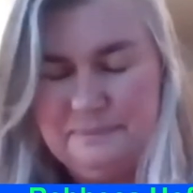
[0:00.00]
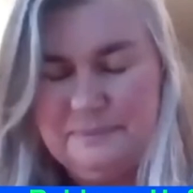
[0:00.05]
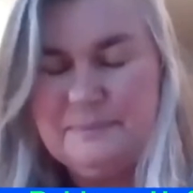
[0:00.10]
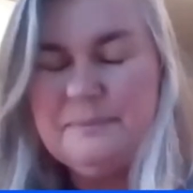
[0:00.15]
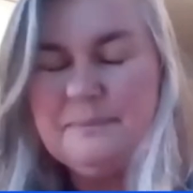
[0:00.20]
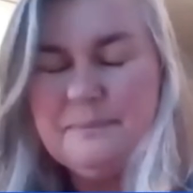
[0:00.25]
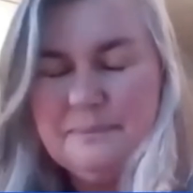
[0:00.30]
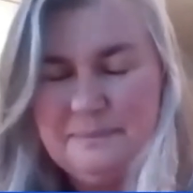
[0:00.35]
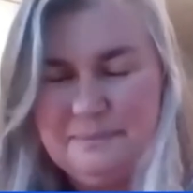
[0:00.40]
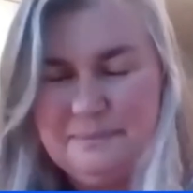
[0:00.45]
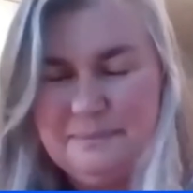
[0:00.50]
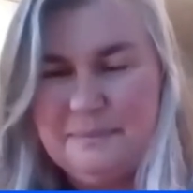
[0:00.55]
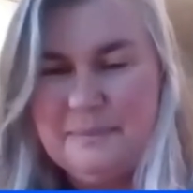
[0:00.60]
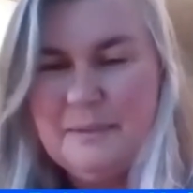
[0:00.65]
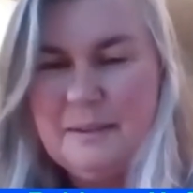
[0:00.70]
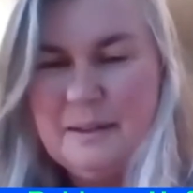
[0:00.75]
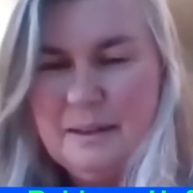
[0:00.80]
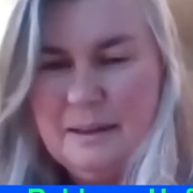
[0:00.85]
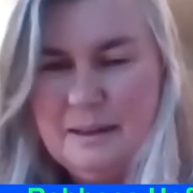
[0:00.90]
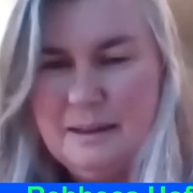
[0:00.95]

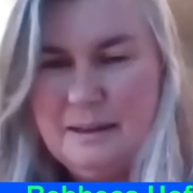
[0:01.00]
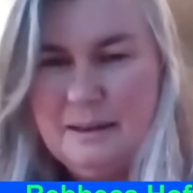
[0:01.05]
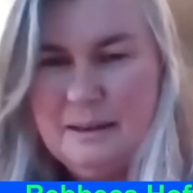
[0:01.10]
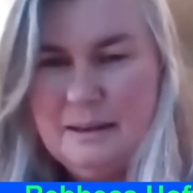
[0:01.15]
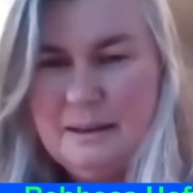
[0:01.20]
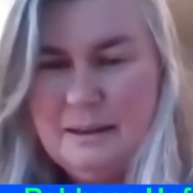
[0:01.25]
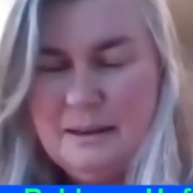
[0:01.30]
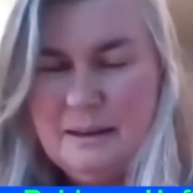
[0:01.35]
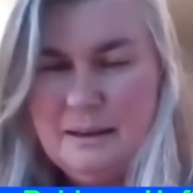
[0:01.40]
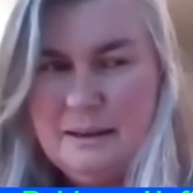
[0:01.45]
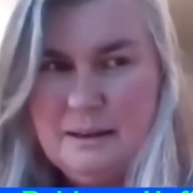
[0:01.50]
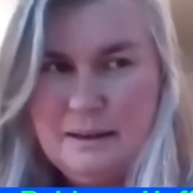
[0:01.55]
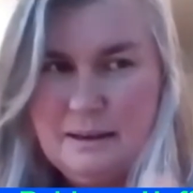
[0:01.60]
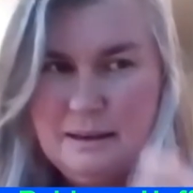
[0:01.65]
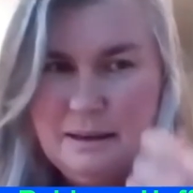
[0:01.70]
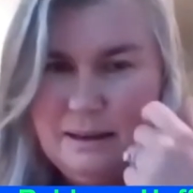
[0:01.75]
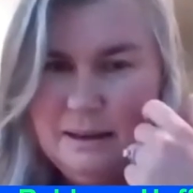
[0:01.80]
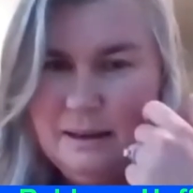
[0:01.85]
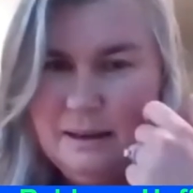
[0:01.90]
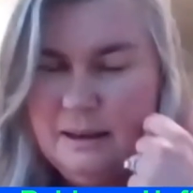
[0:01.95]

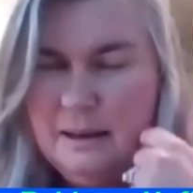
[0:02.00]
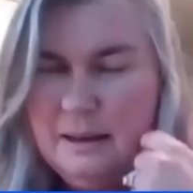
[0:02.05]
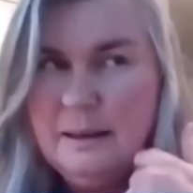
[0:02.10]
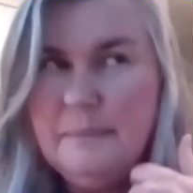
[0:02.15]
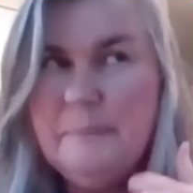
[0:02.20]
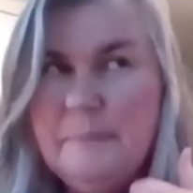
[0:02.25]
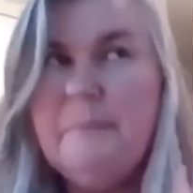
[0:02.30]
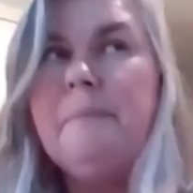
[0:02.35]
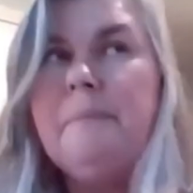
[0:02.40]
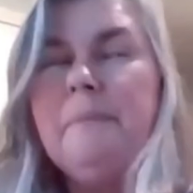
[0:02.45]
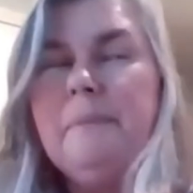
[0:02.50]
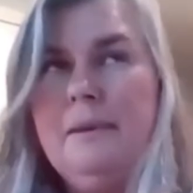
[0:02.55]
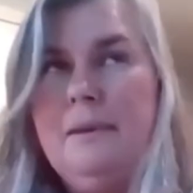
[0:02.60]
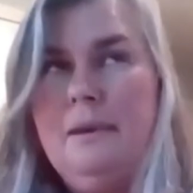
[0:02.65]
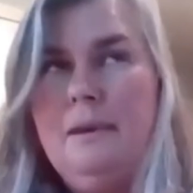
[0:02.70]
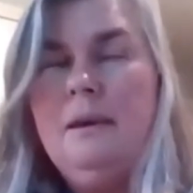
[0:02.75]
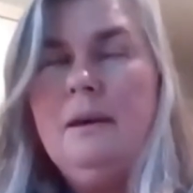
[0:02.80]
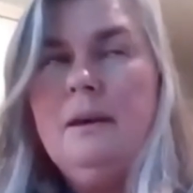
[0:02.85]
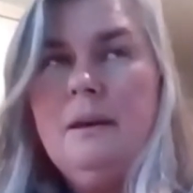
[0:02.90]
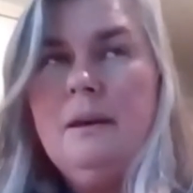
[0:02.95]

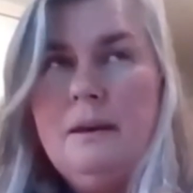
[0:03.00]
(silent)